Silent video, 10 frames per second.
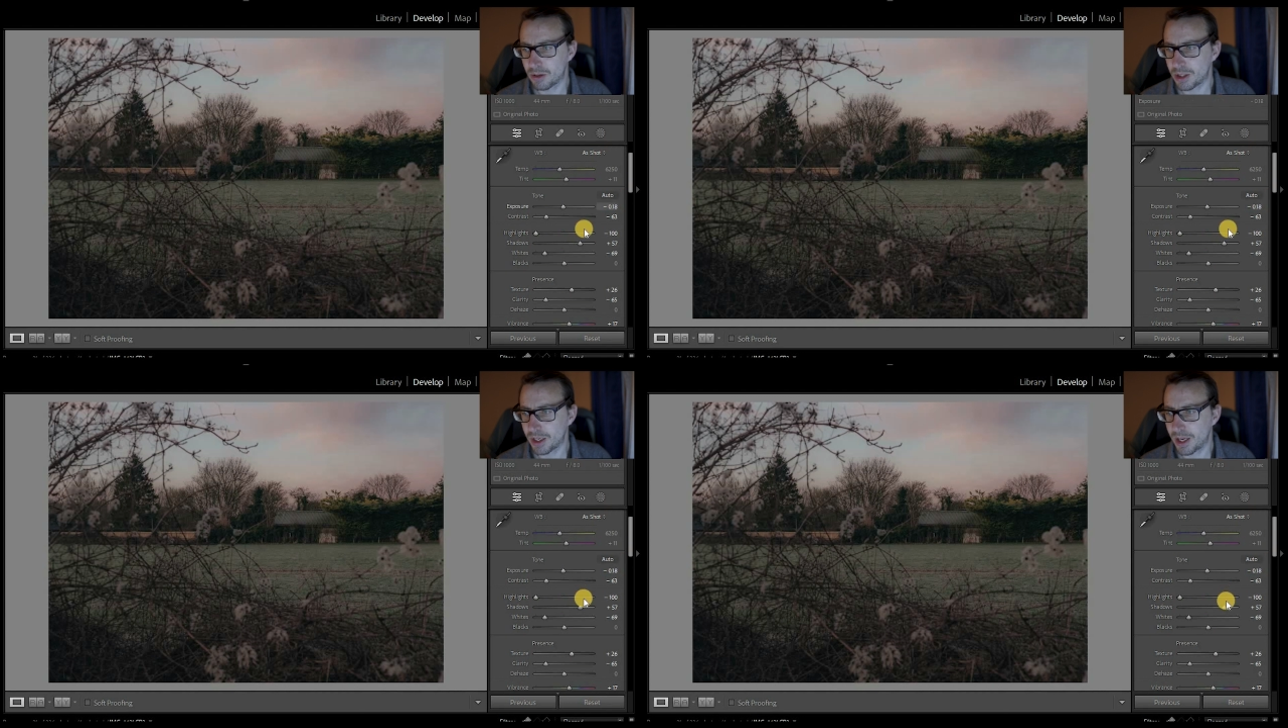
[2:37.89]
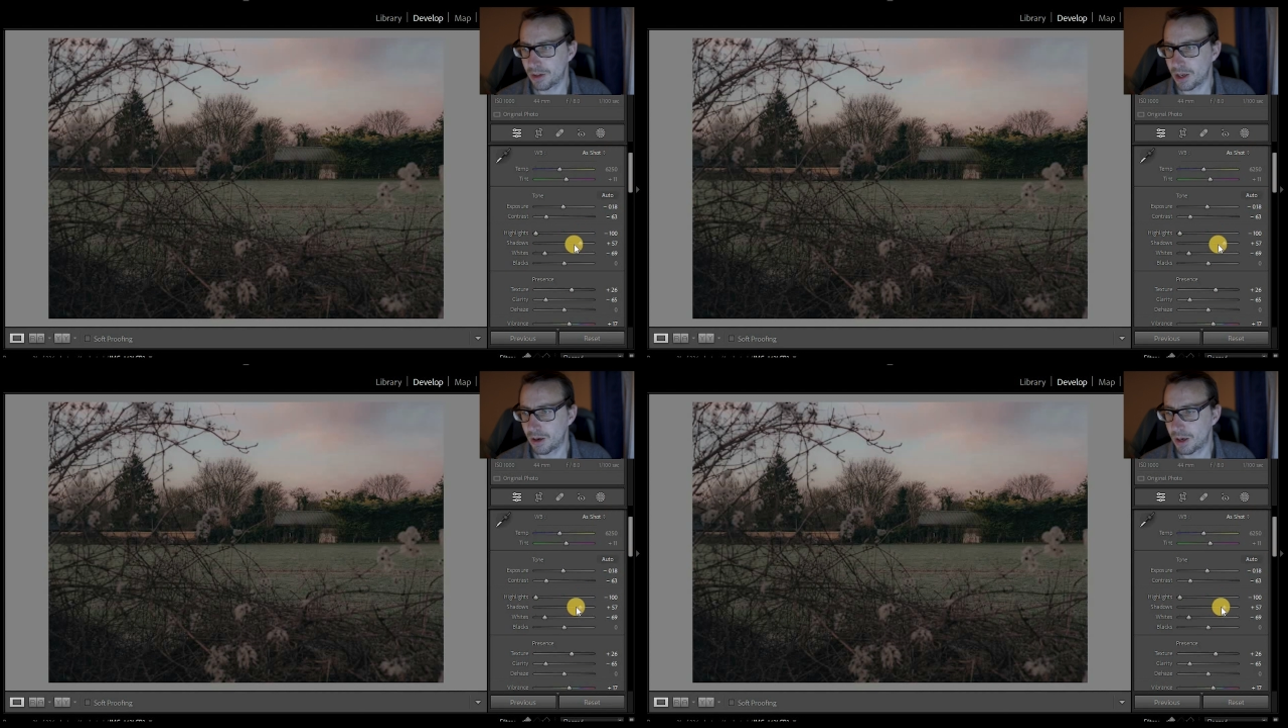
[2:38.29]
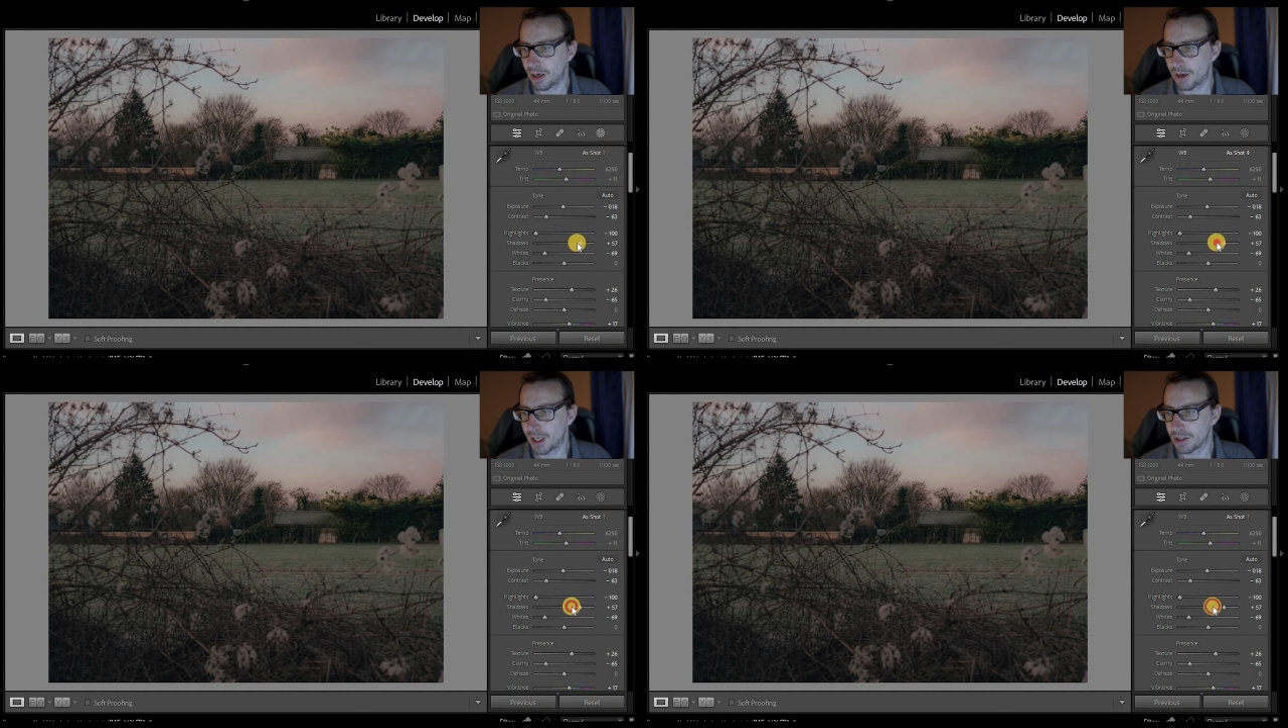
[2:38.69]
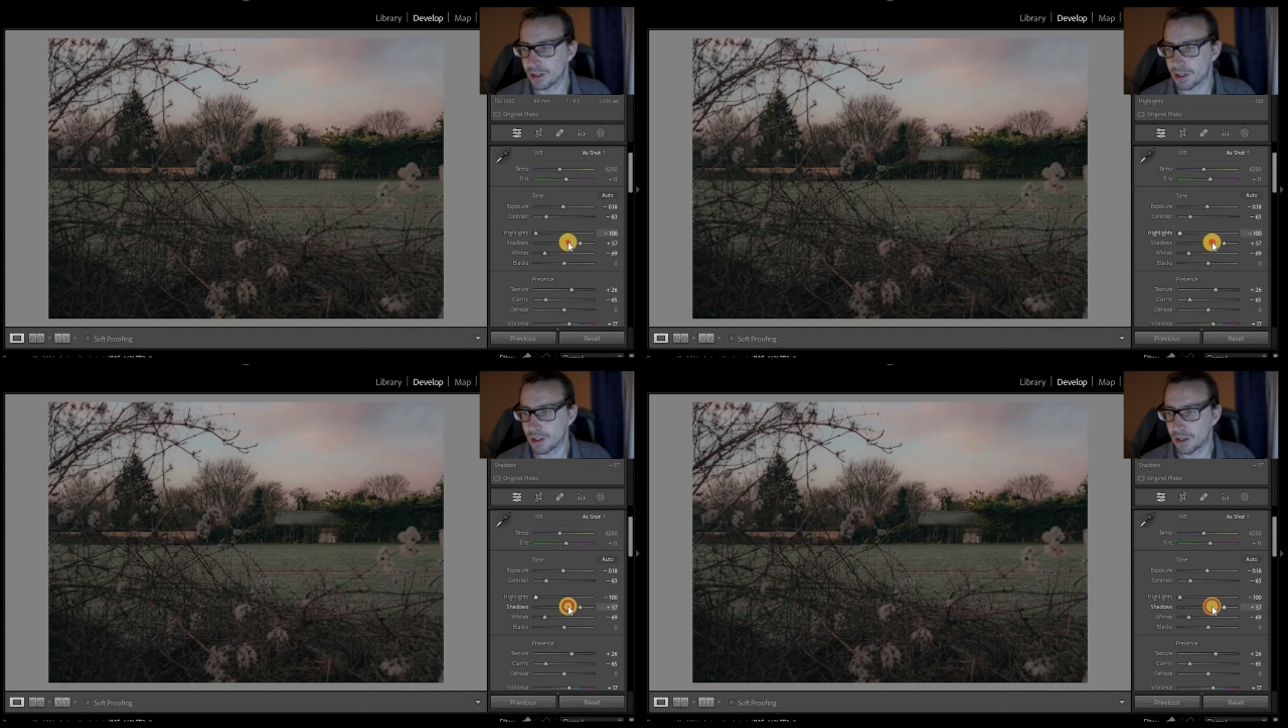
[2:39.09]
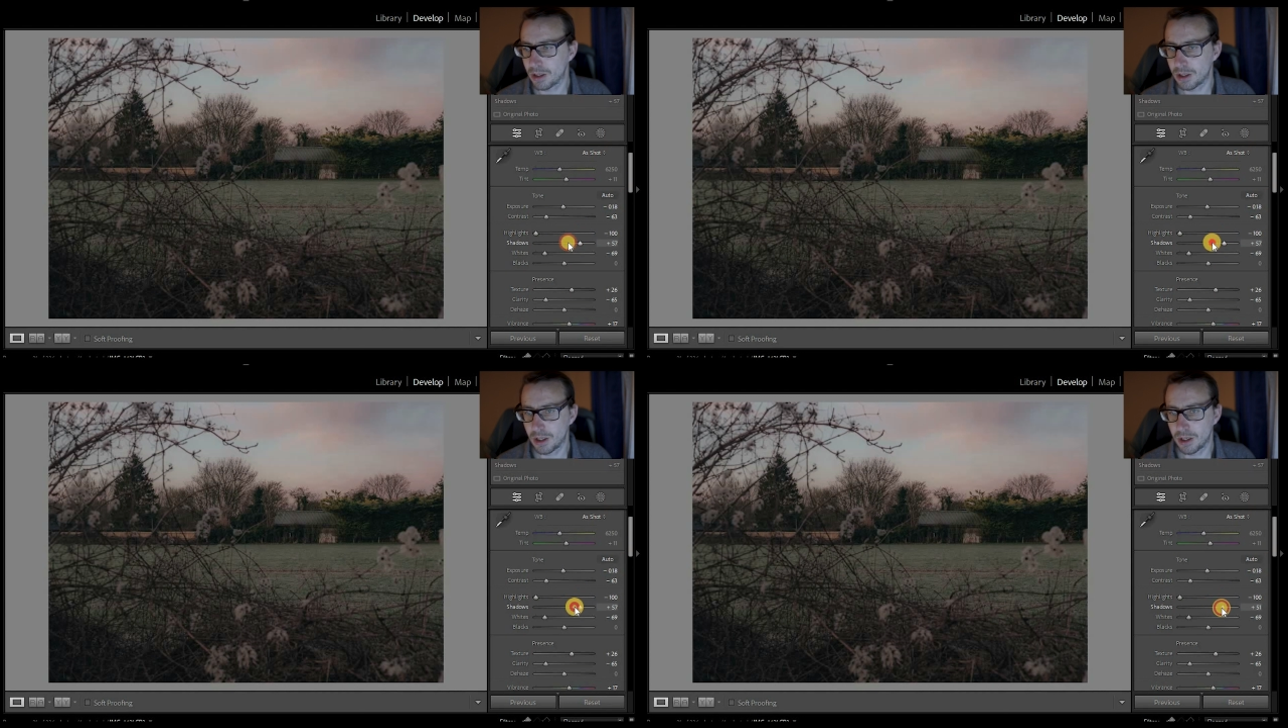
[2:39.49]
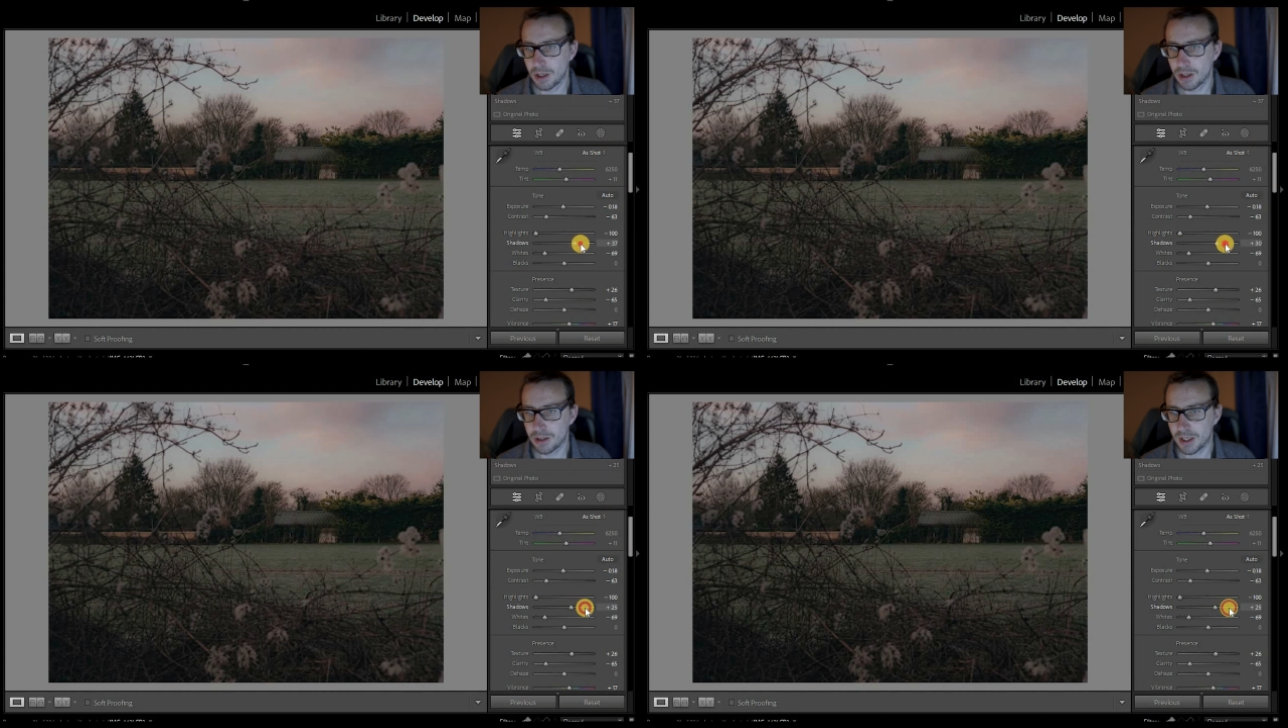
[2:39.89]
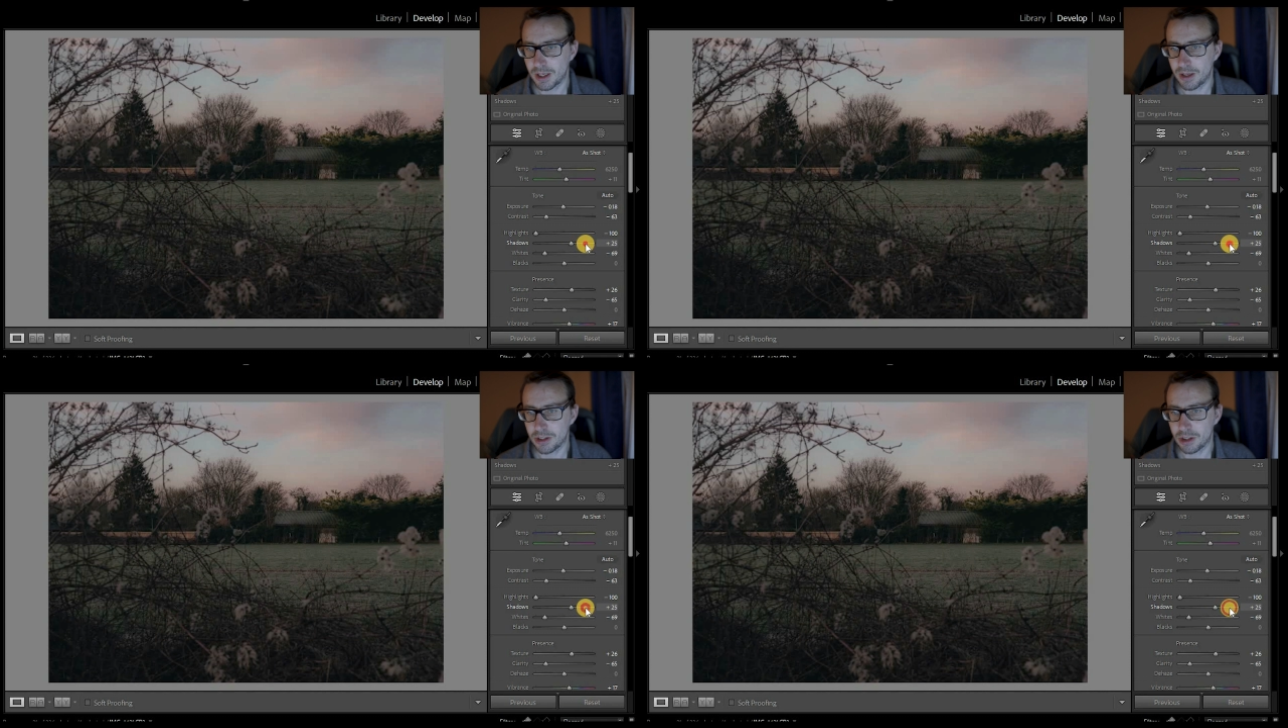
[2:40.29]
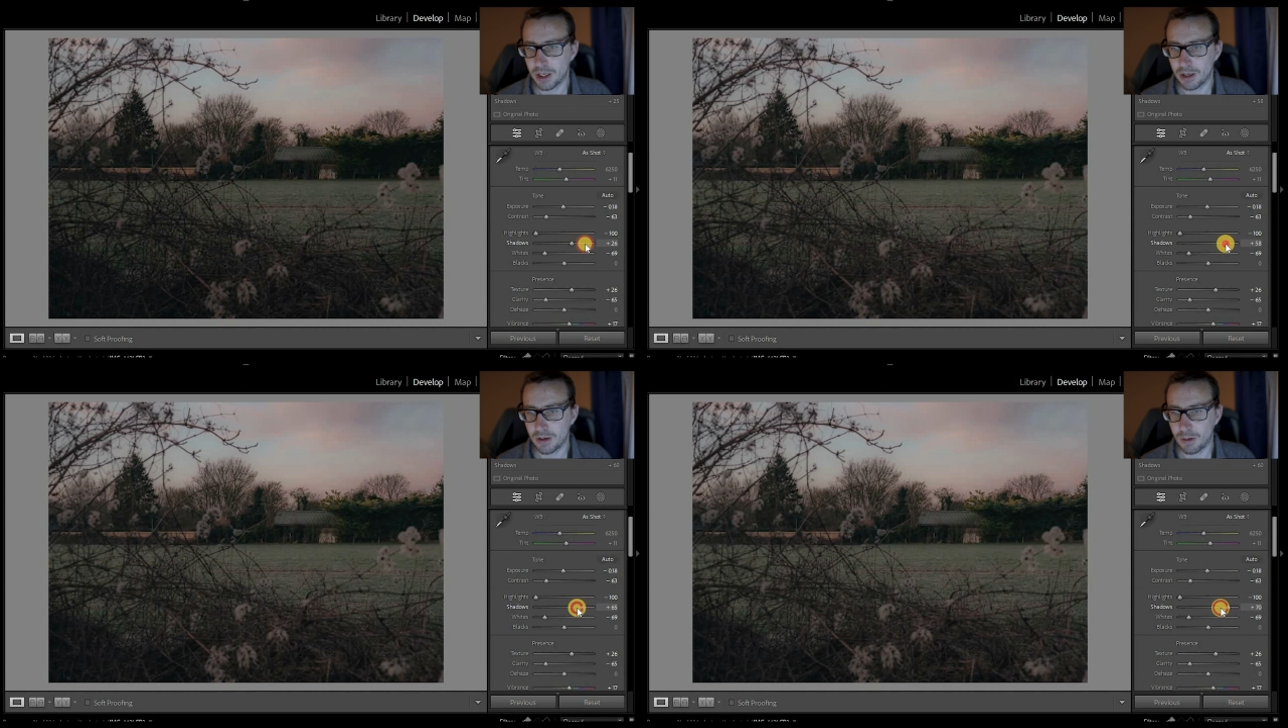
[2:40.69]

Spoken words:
take out the highlights, take out the shadow.